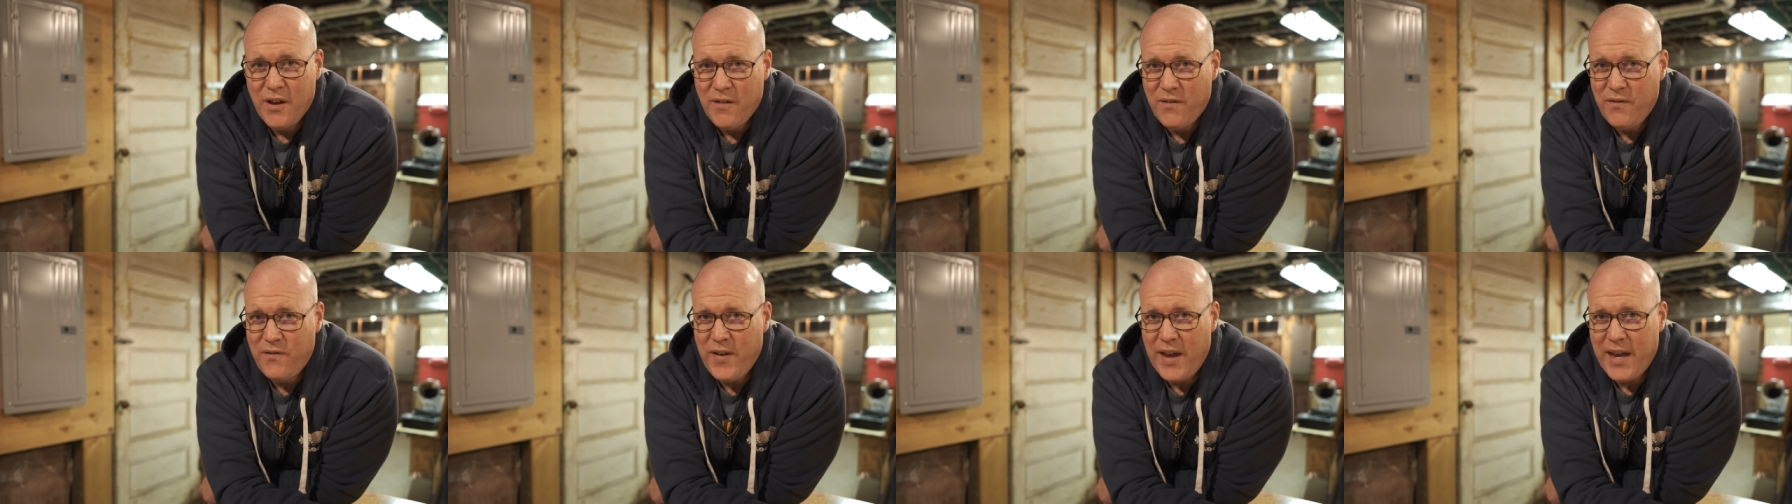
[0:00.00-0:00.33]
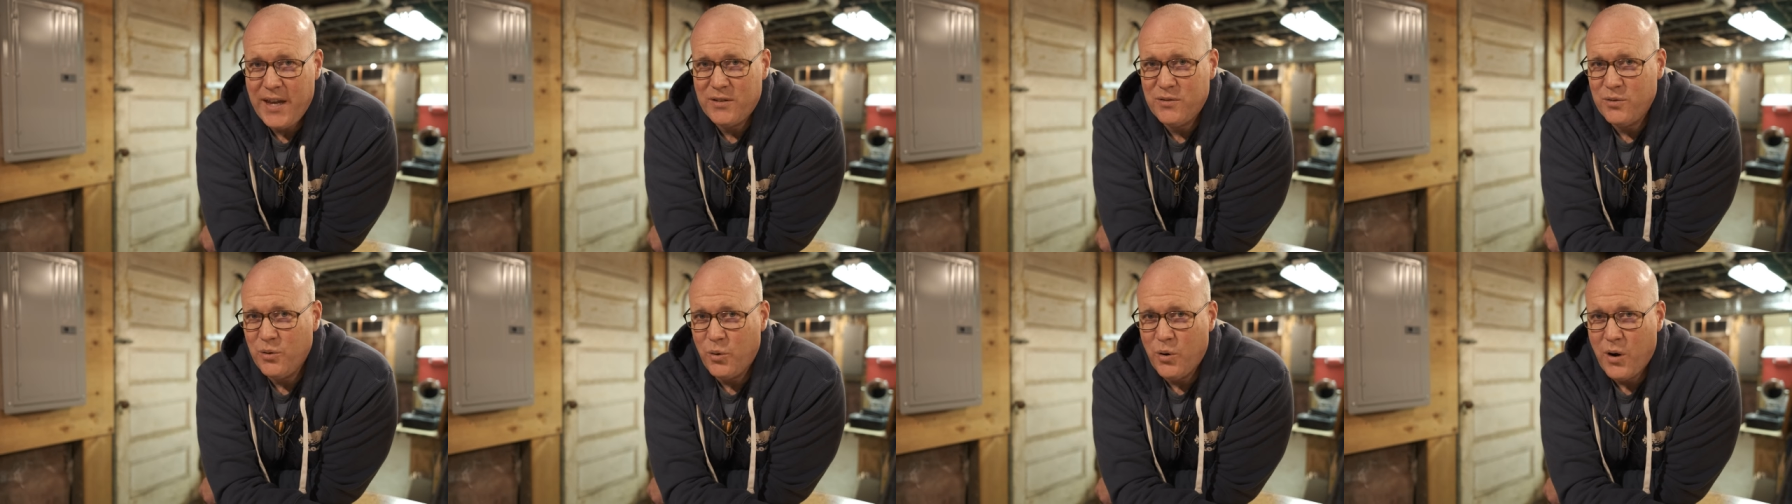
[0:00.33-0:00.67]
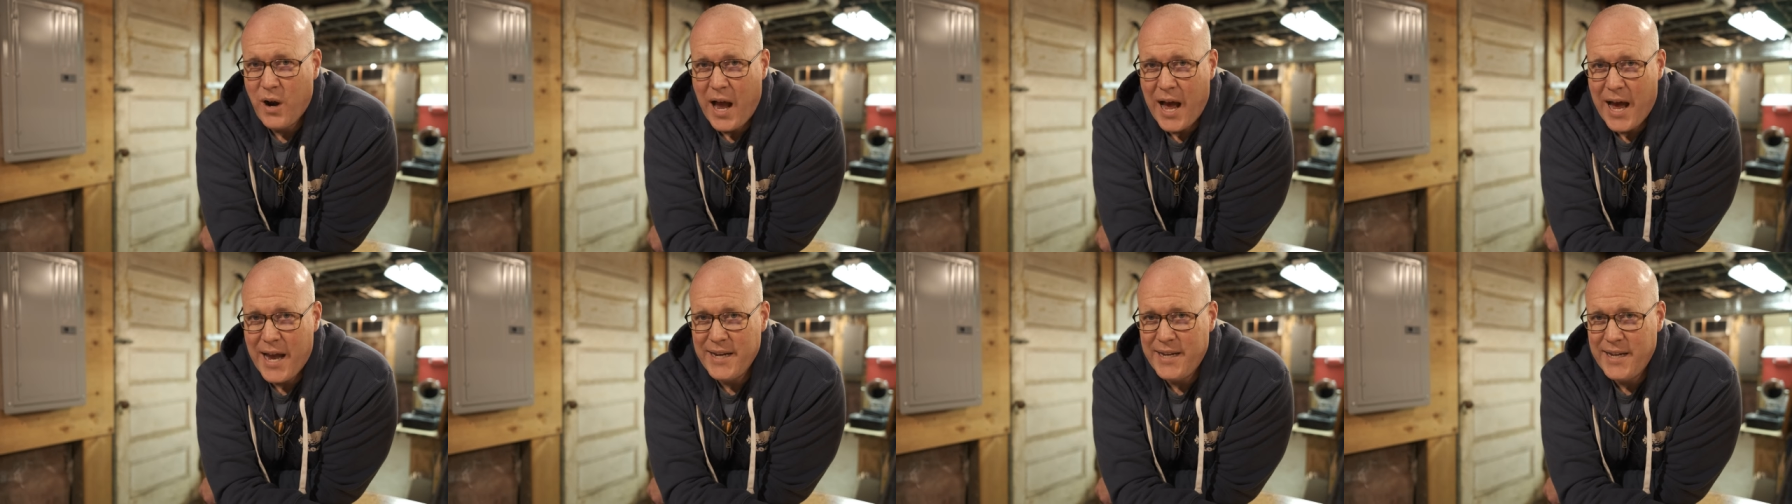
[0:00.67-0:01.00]
face
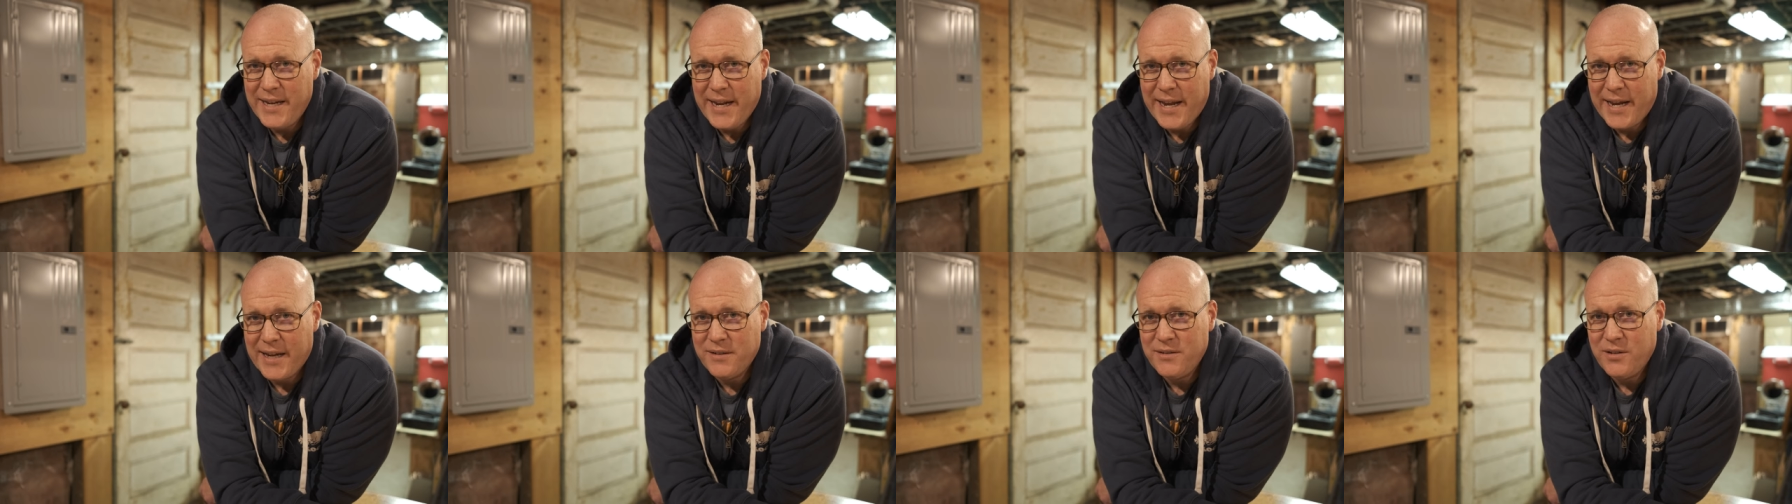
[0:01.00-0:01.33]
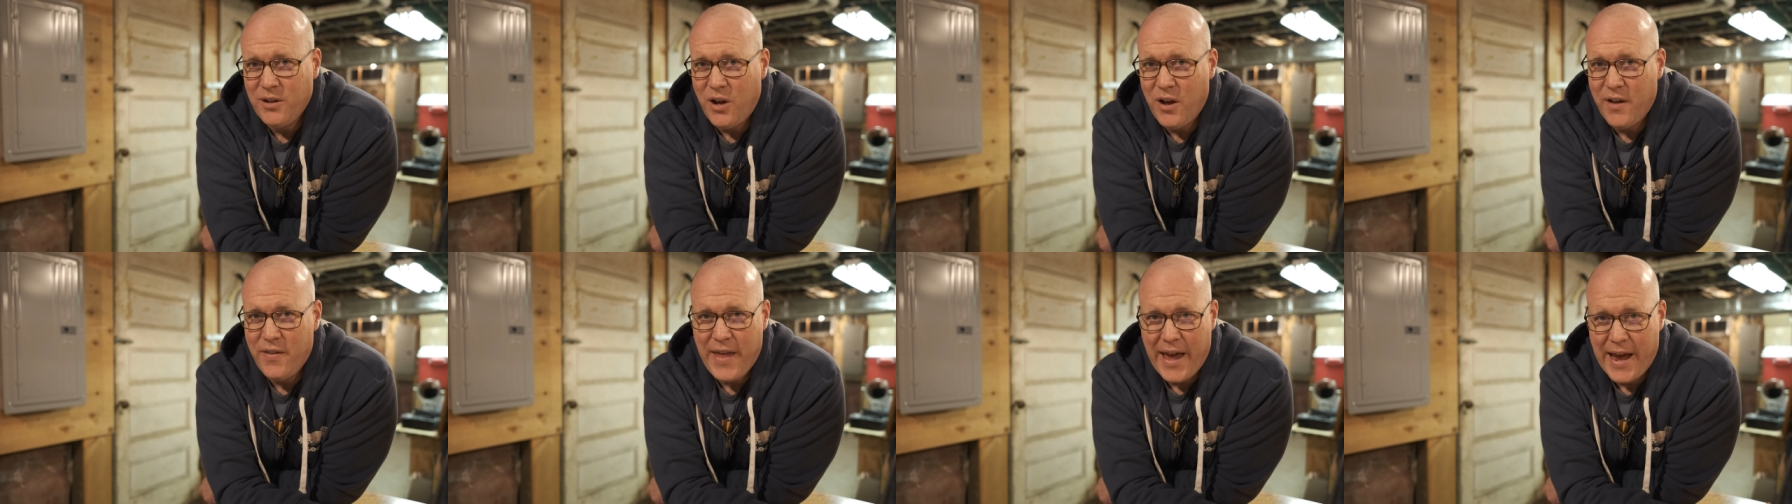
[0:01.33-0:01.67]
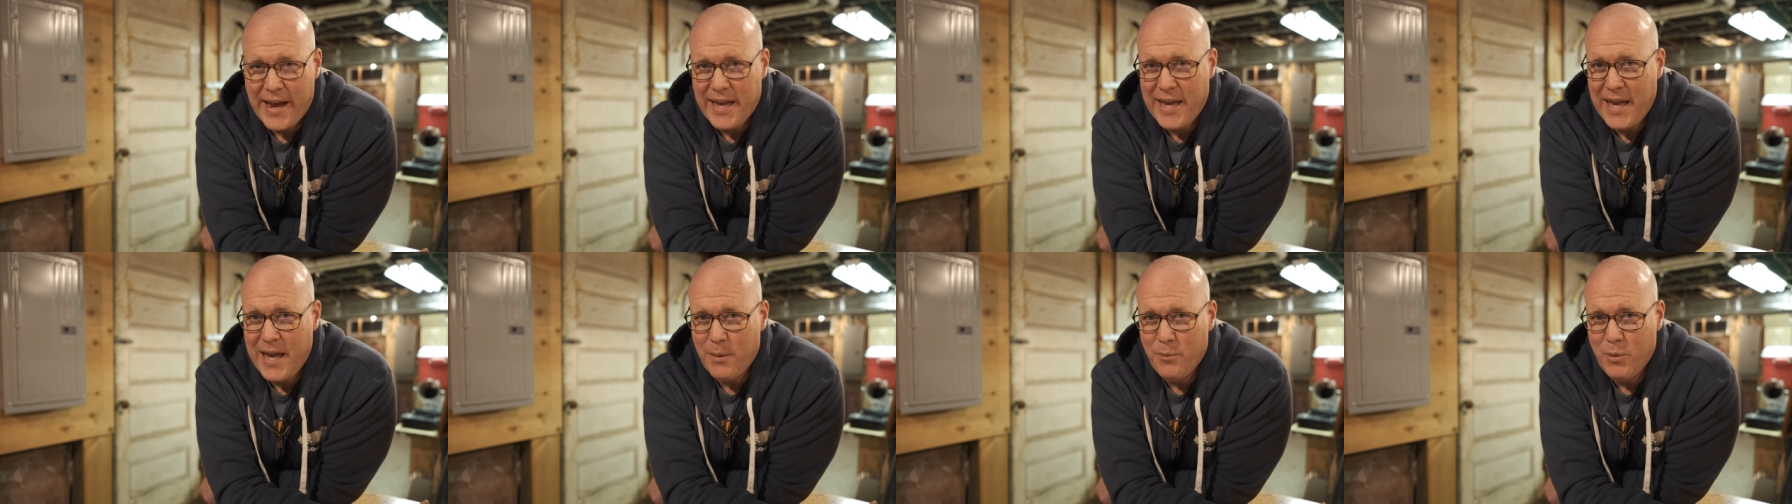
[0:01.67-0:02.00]
or eye detect on
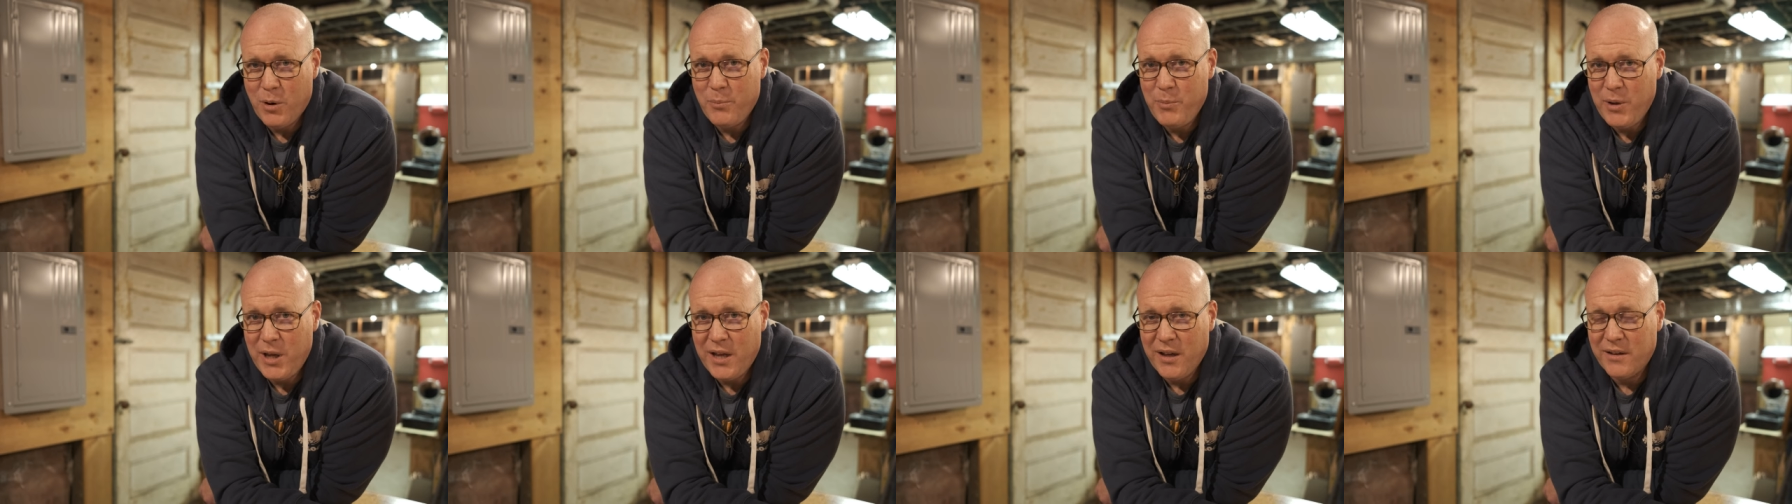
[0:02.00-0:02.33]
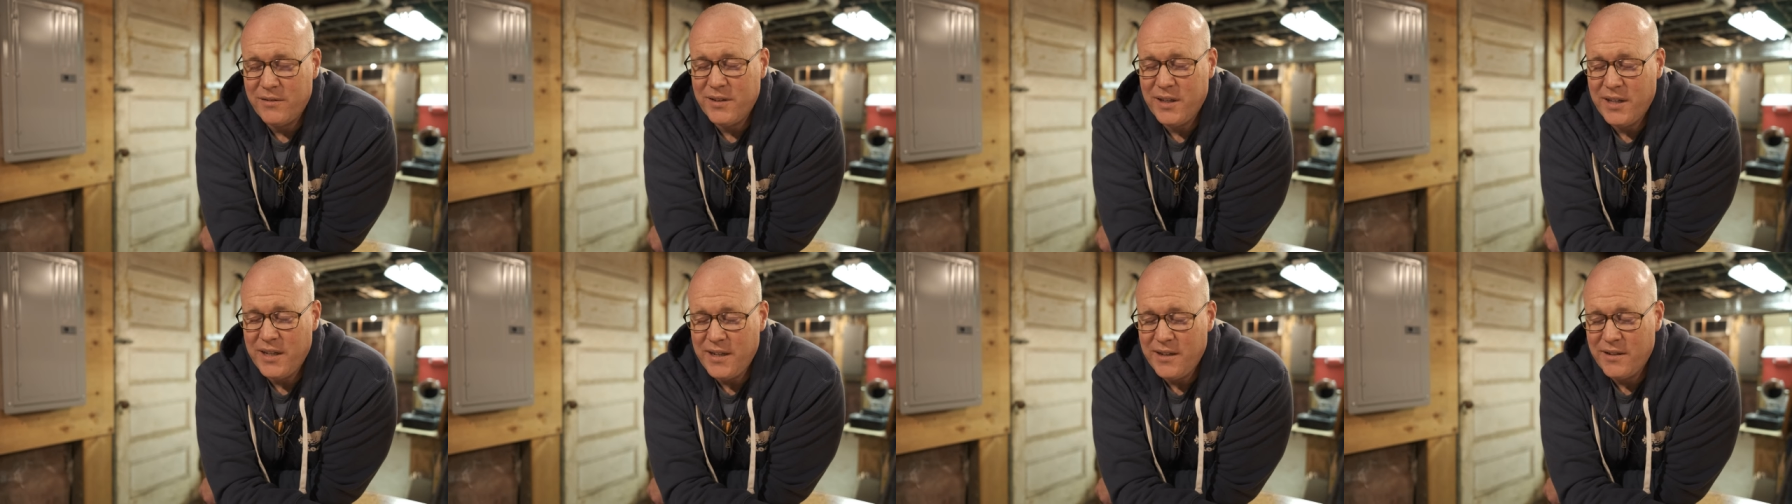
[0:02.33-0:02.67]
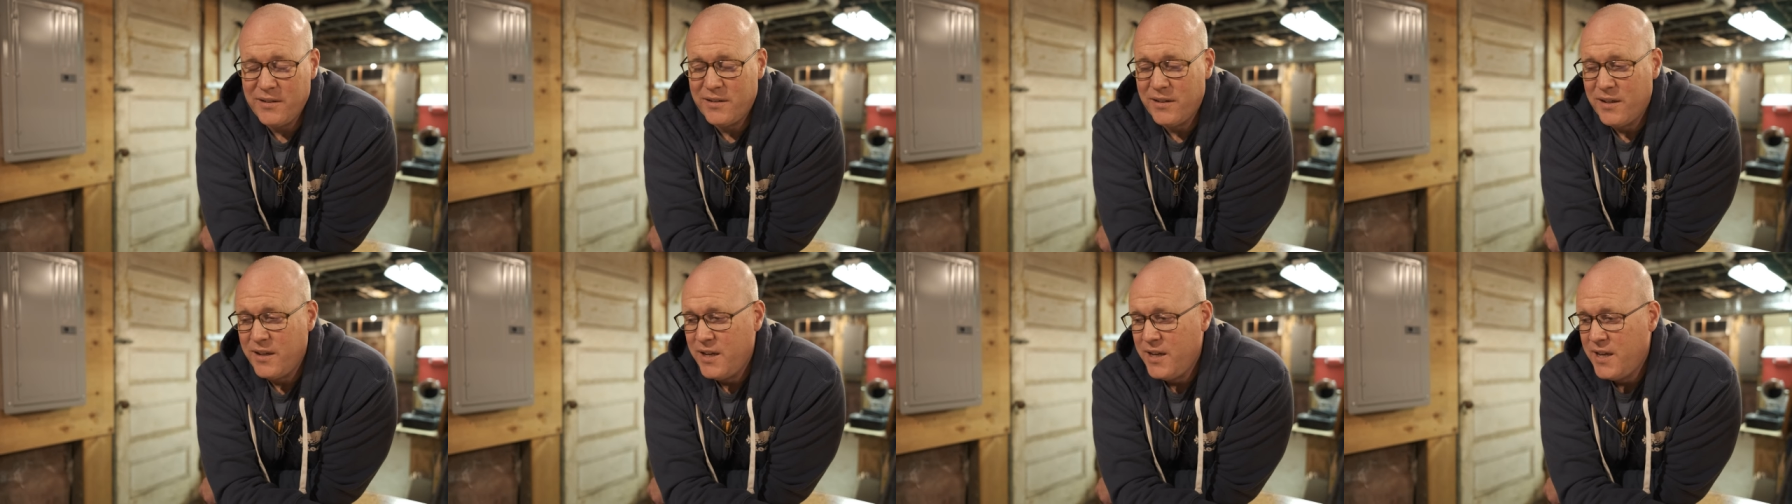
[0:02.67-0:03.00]
that camera because it
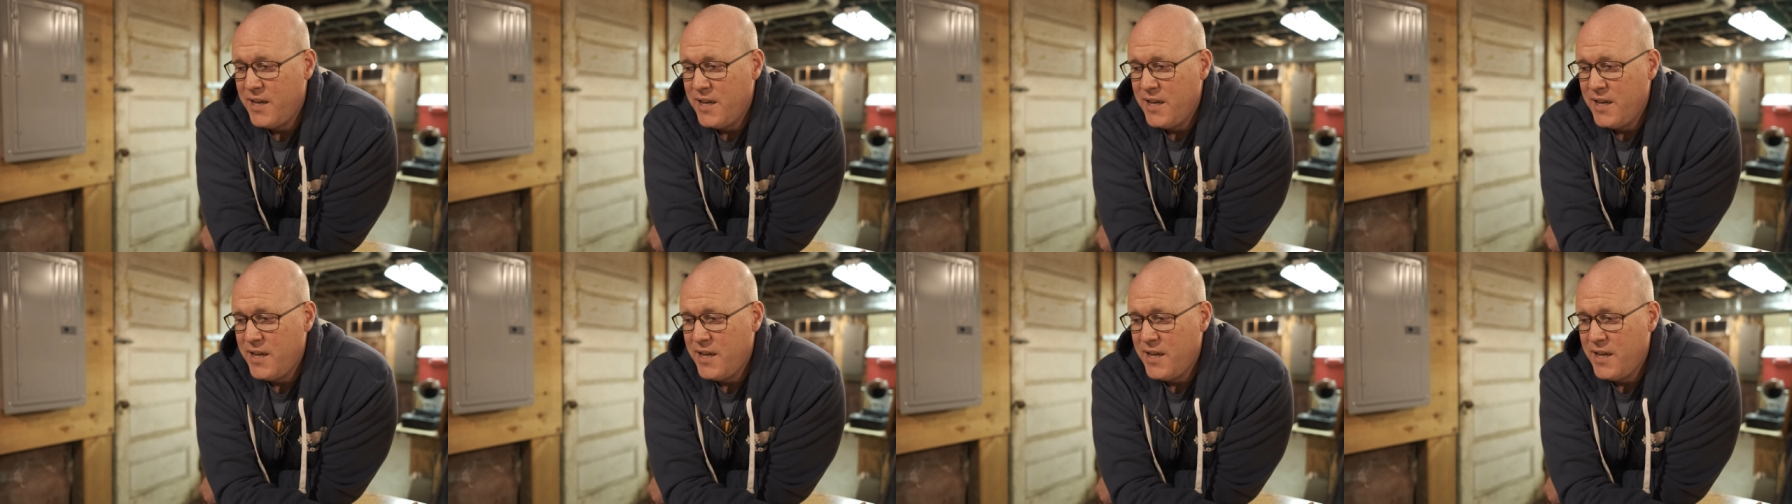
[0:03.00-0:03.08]
is